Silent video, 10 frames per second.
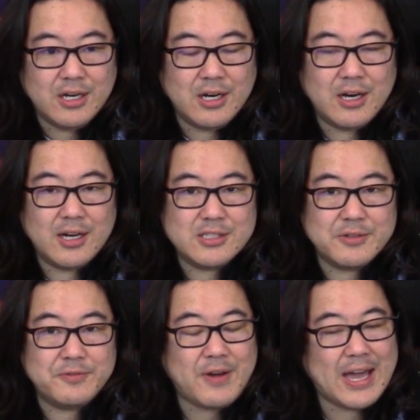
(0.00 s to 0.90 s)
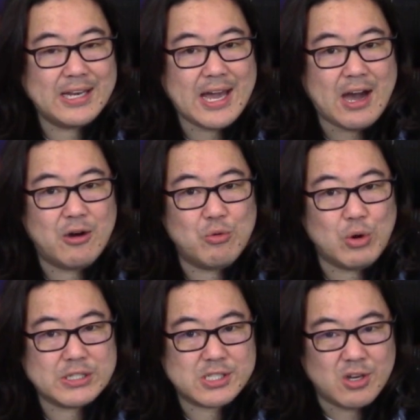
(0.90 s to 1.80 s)
uh, to find out
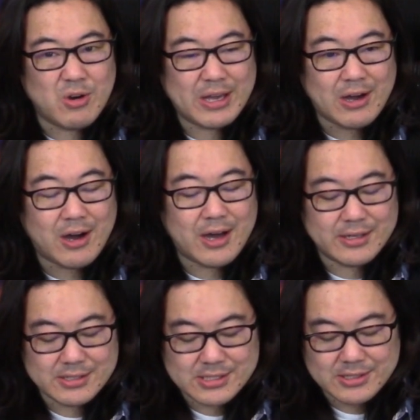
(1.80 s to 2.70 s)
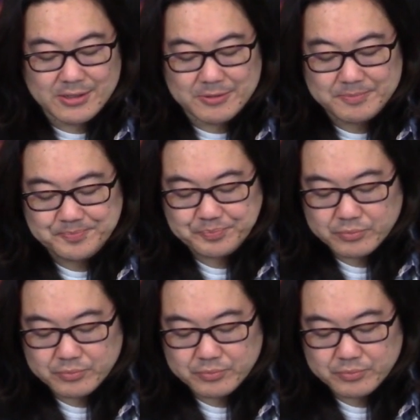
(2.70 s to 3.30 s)
what's going on. So